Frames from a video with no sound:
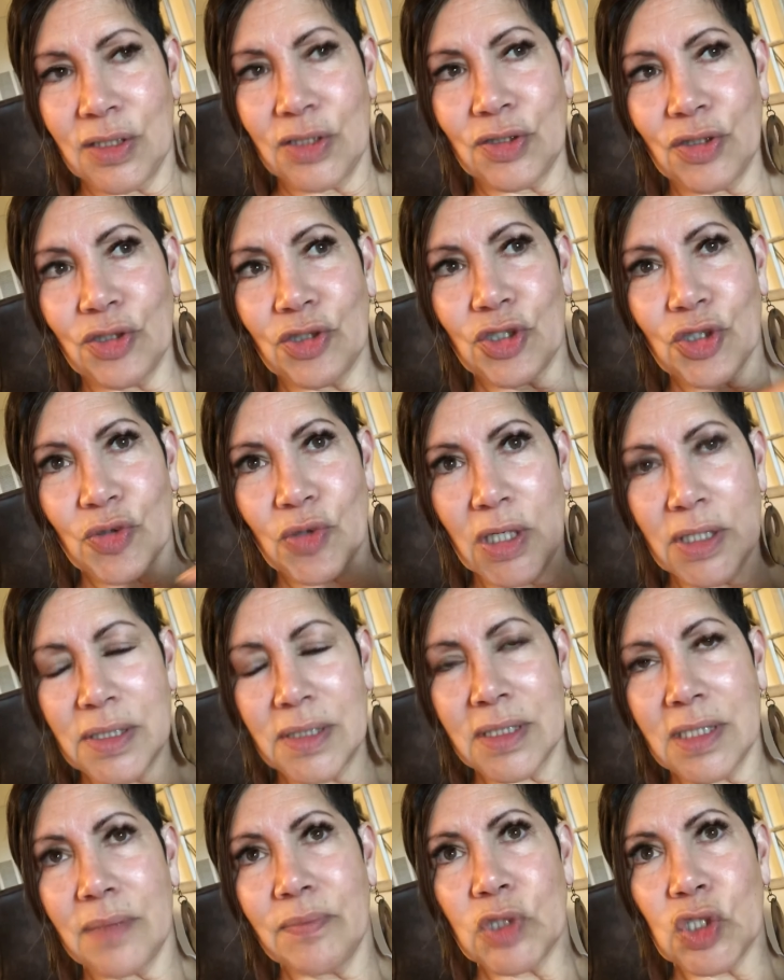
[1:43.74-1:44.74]
to
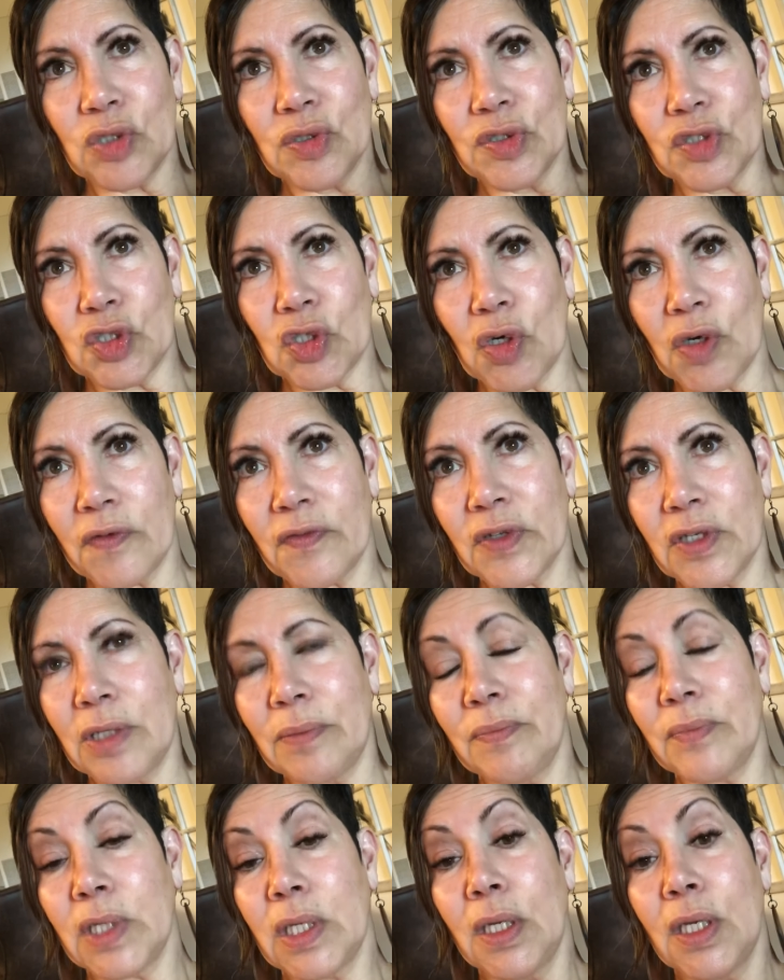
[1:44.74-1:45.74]
trust Him, to serve
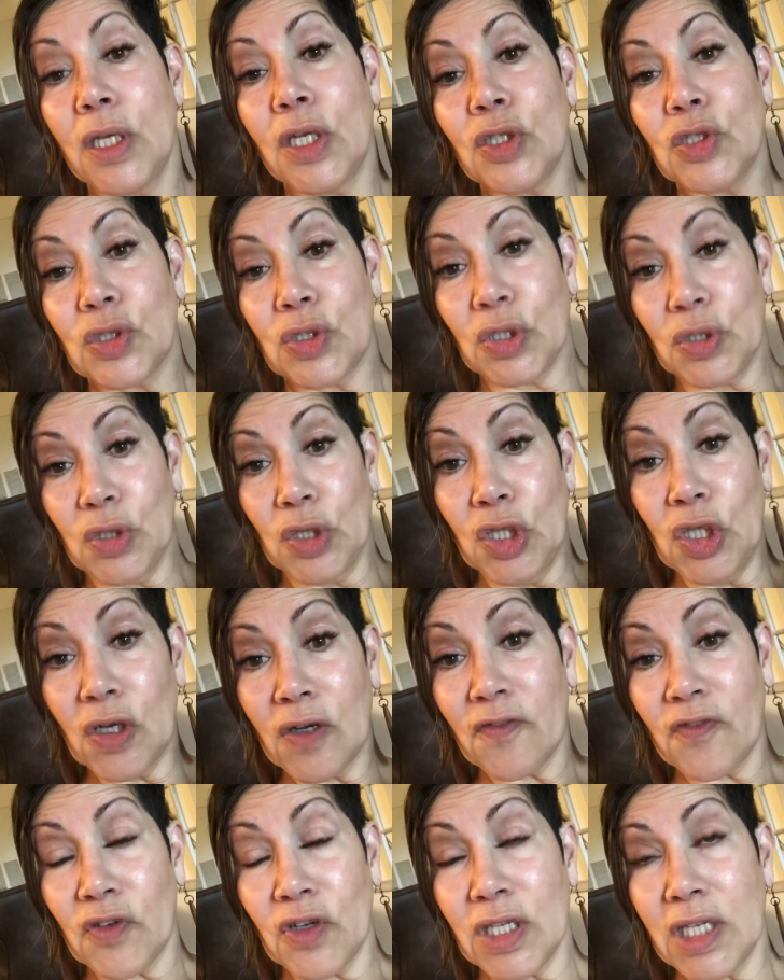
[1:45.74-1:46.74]
Him, to
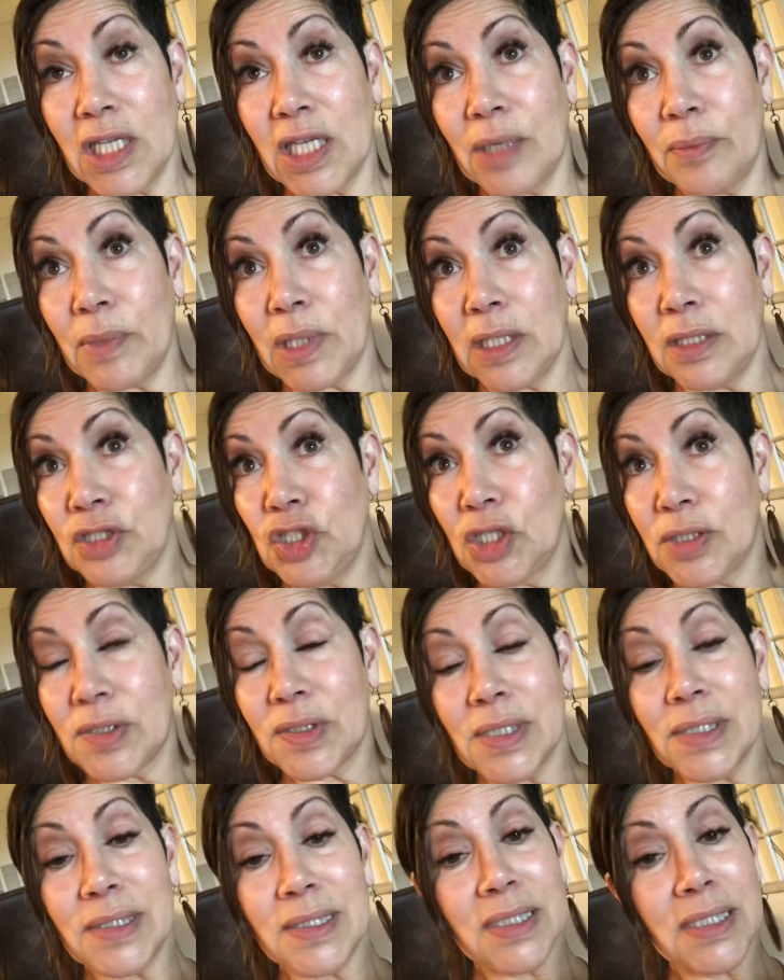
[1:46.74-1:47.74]
look for Him, and just
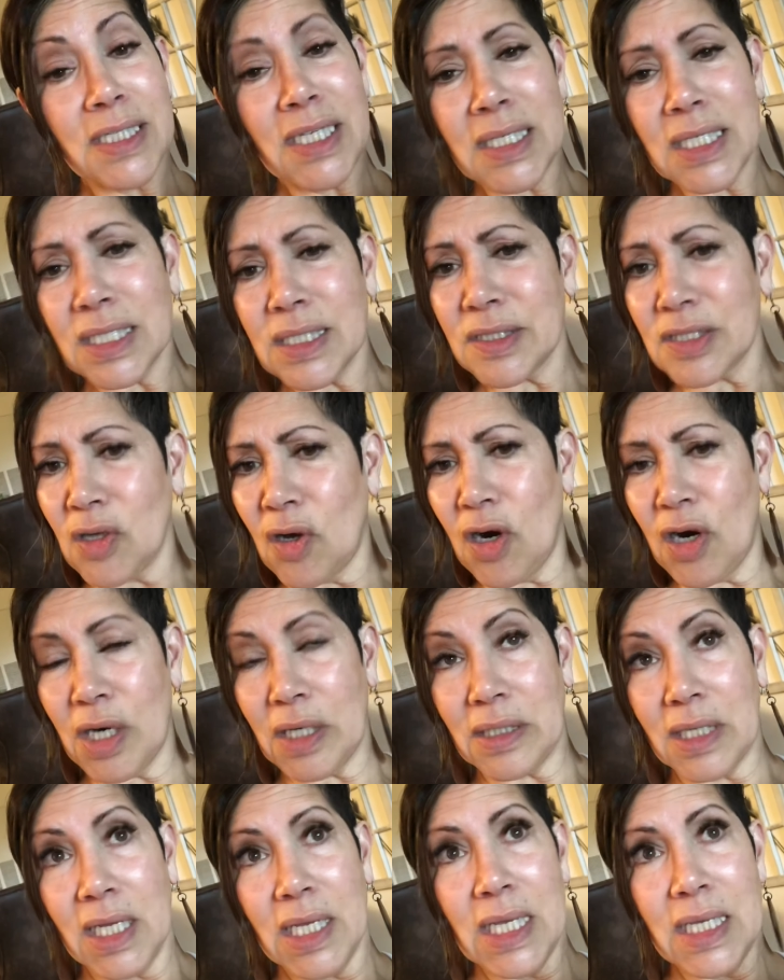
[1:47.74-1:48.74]
to seek His
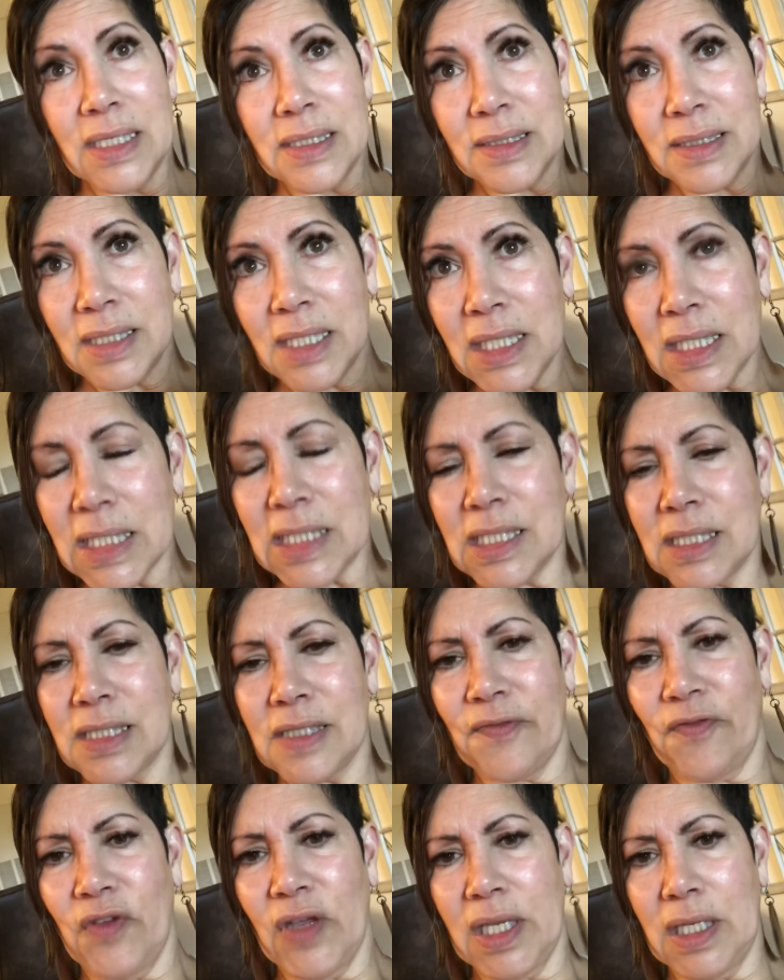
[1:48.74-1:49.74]
heart, seek
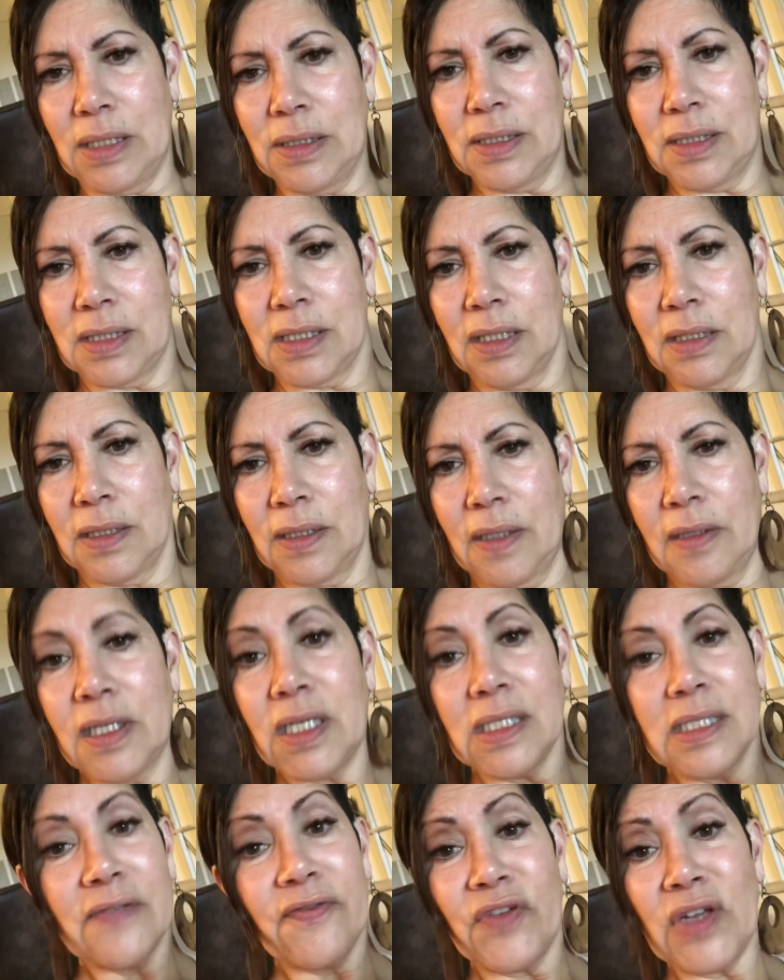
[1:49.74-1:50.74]
His face,
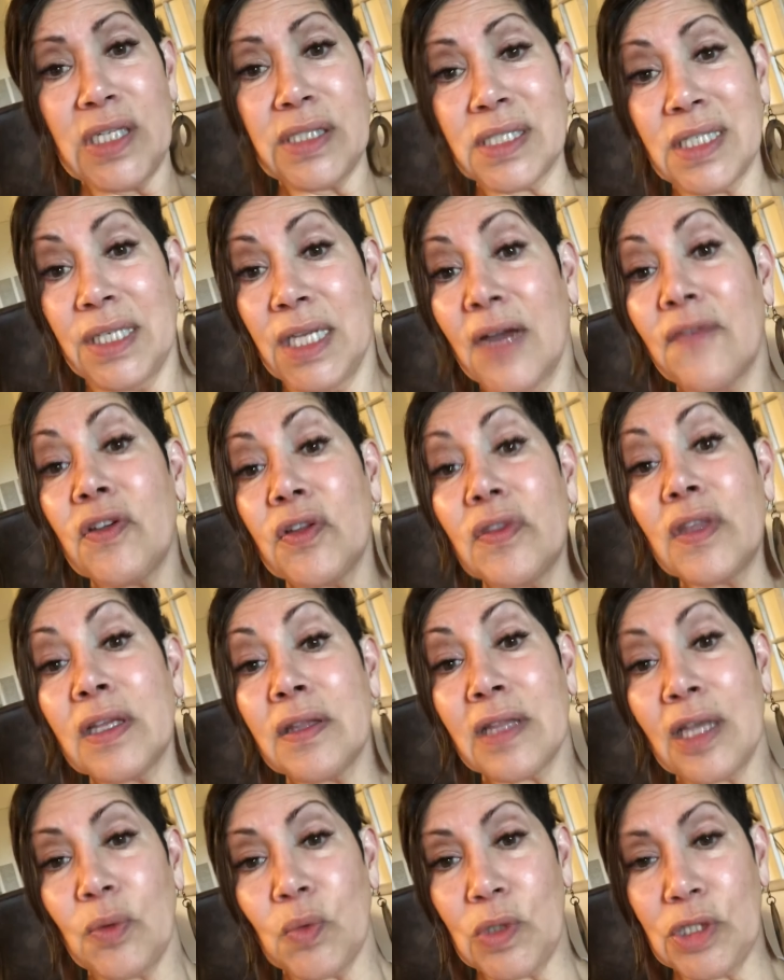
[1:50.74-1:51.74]
His face in
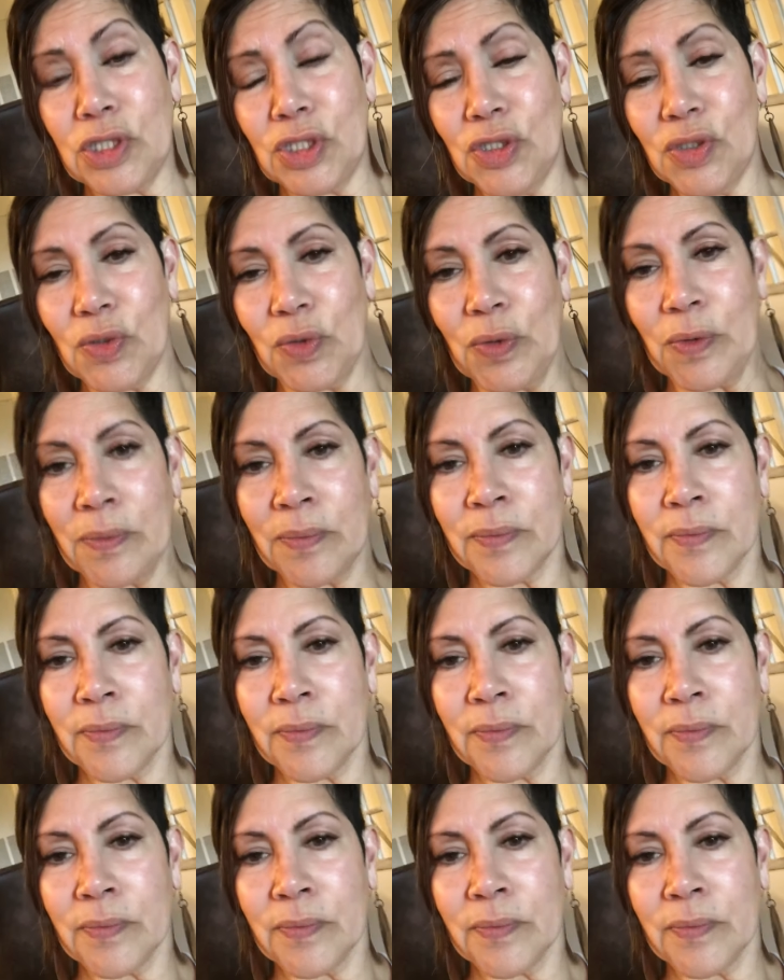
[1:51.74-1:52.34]
everything that we do.